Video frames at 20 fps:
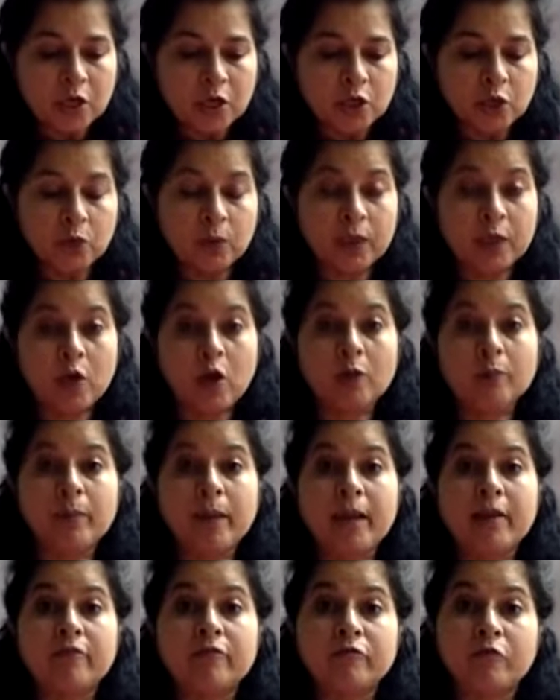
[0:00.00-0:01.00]
You cannot
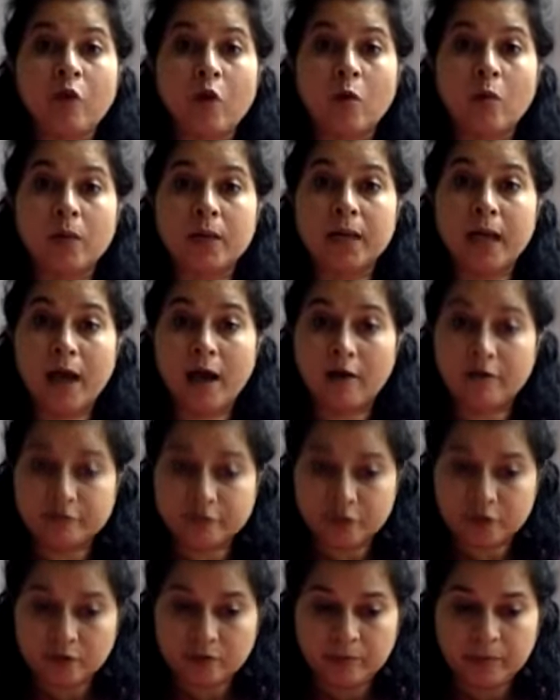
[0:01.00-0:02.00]
bend forward
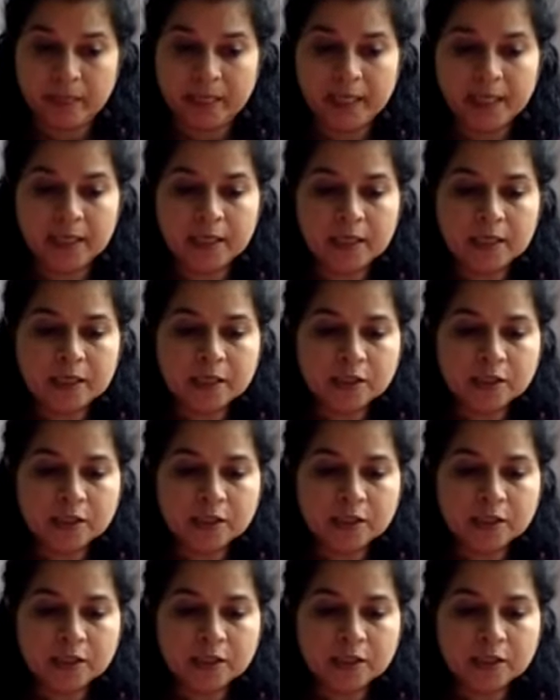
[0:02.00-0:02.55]
after a meal.